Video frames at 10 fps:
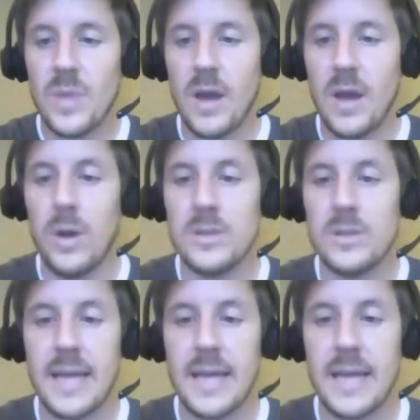uh,
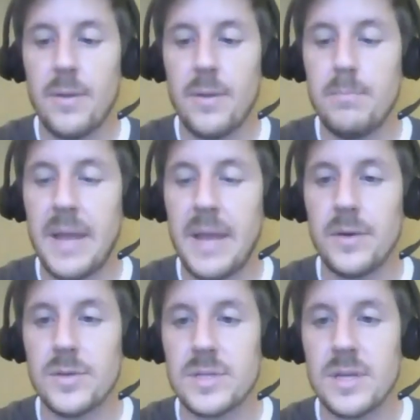weld together
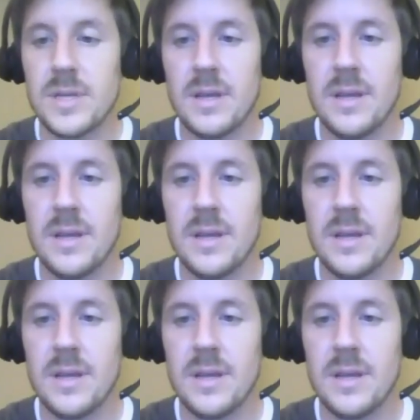metals.